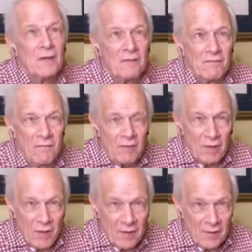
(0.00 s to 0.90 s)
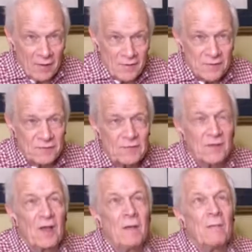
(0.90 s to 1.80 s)
Vera Ayres to
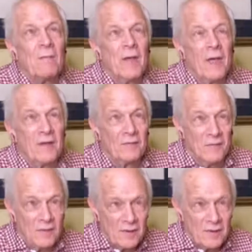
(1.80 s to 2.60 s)
come and